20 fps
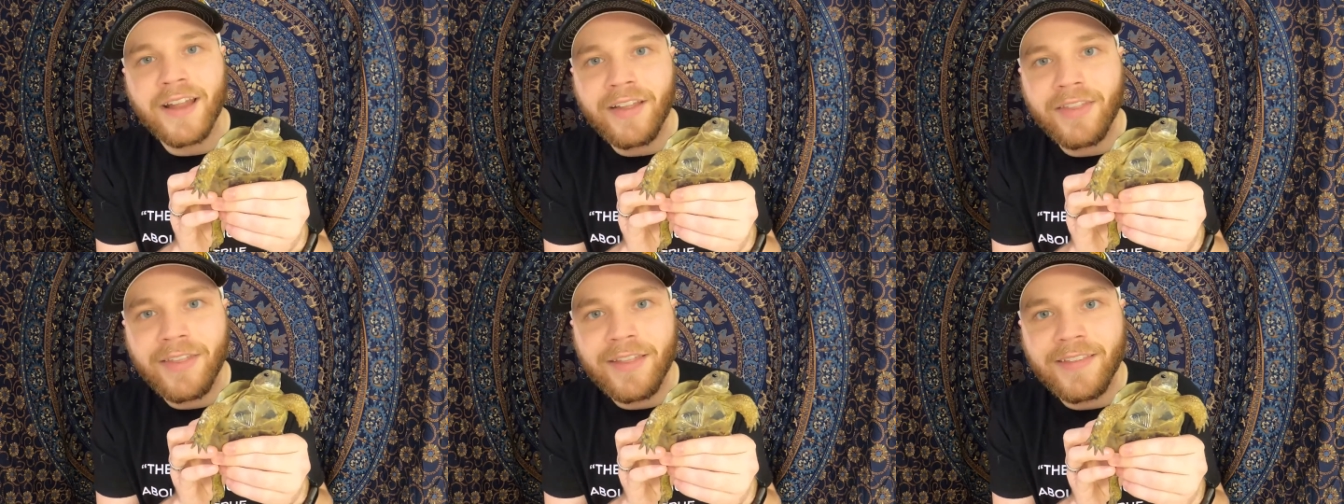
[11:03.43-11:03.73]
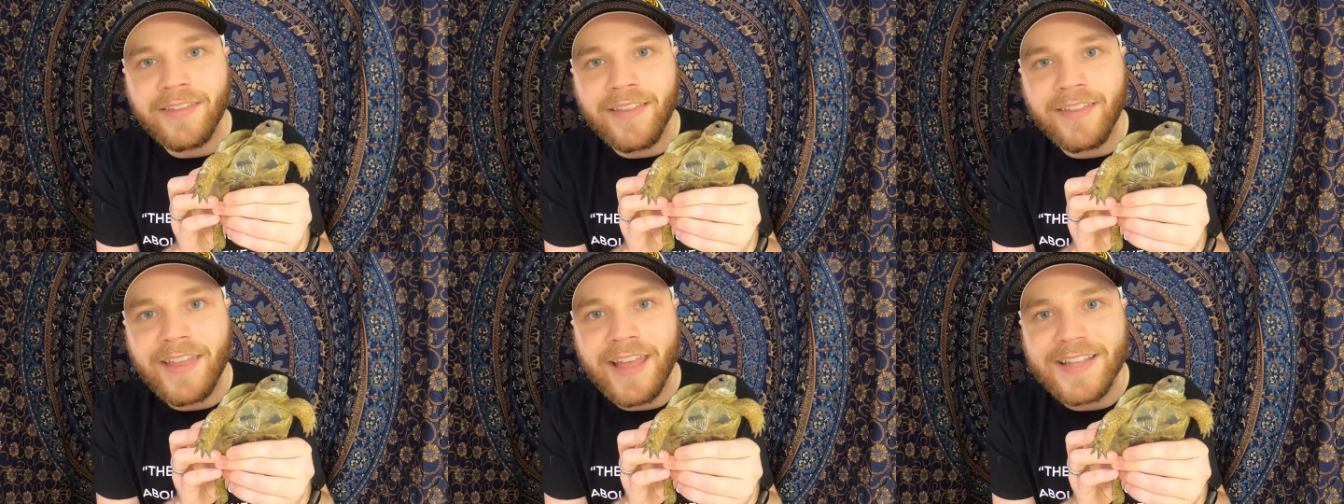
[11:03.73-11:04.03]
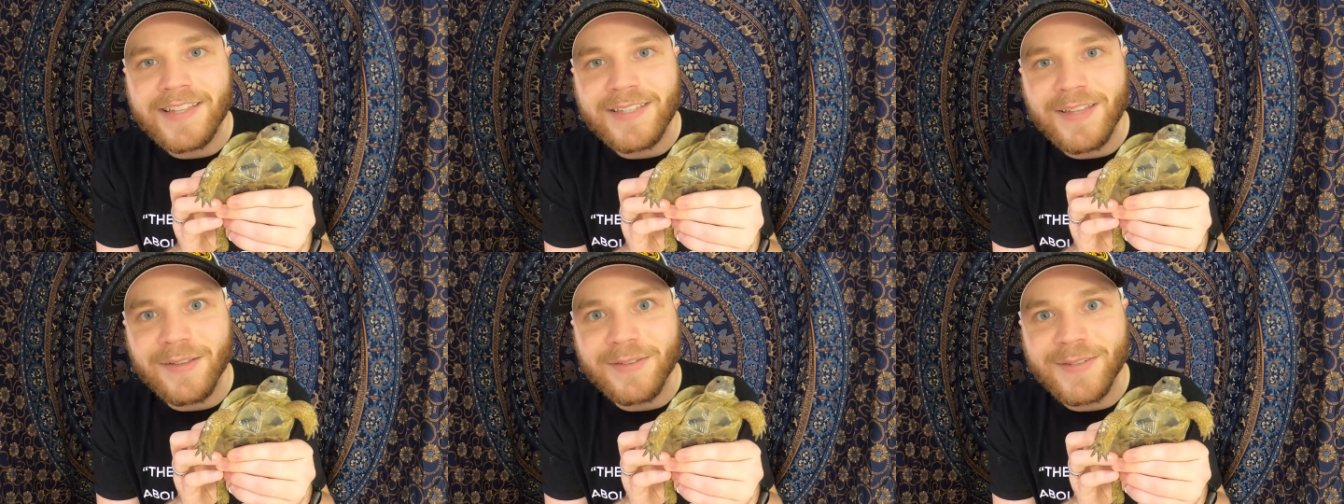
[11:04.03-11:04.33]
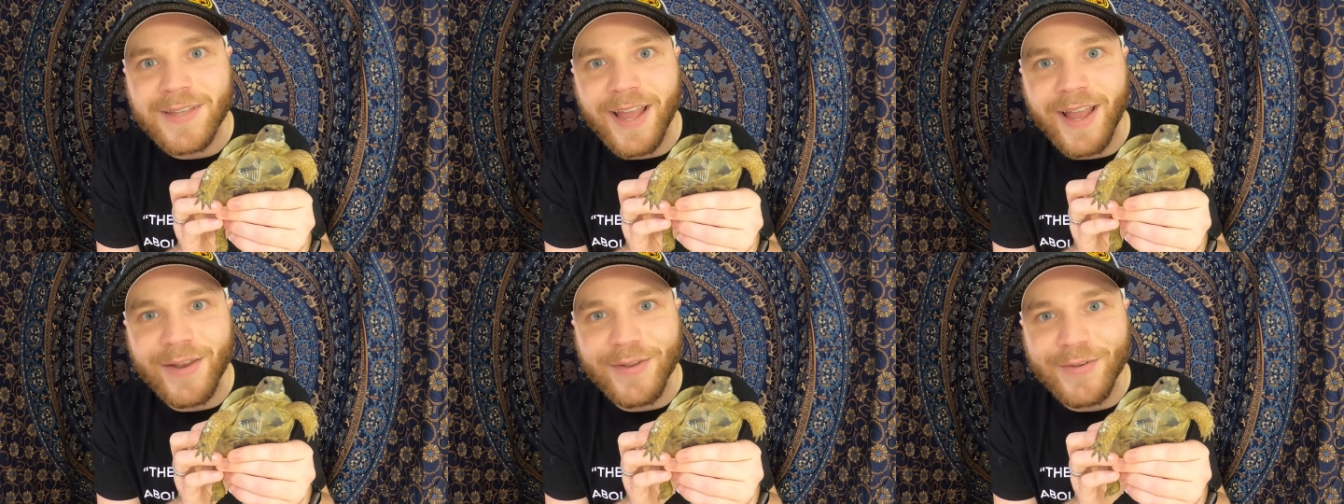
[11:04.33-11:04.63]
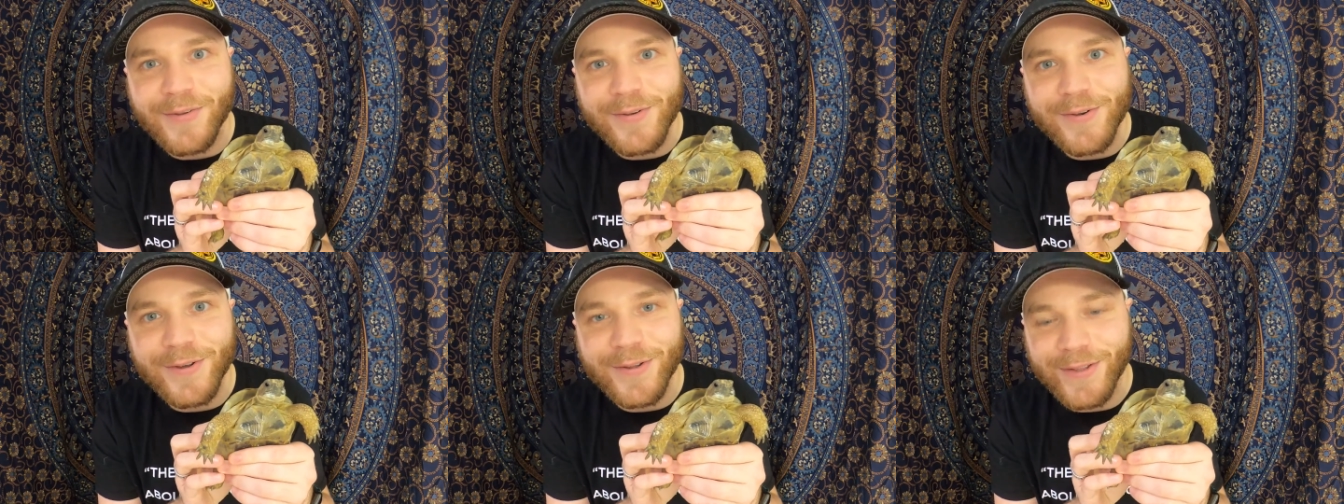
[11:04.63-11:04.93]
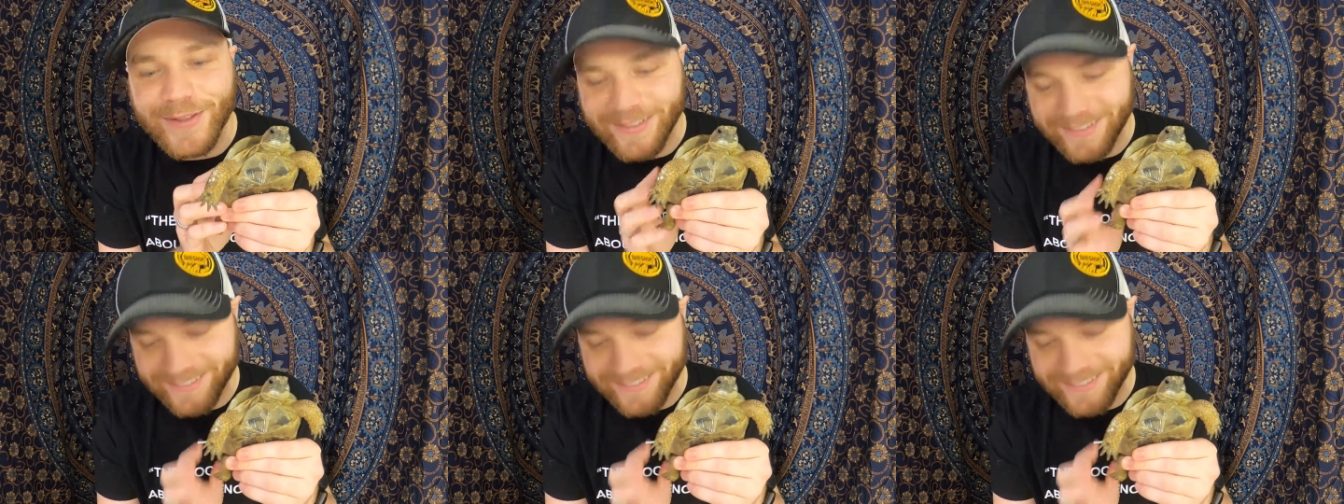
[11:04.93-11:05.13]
I think that stuff's kind of cool.